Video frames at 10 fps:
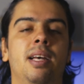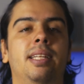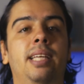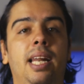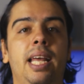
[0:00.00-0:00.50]

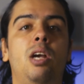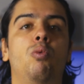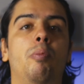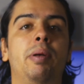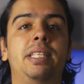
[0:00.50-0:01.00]
The link
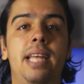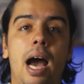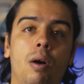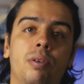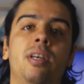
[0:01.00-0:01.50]
will be
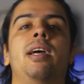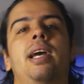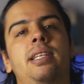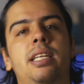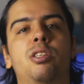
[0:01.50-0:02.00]
down
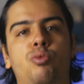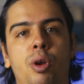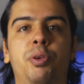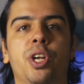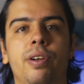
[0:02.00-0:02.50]
in the
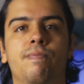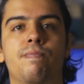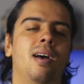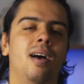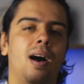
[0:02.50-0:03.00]
description.
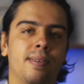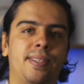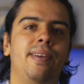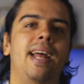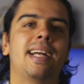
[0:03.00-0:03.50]
I'll
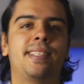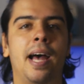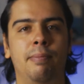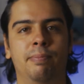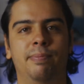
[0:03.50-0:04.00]
see you next
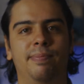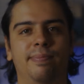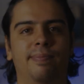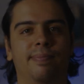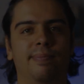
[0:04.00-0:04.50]
time.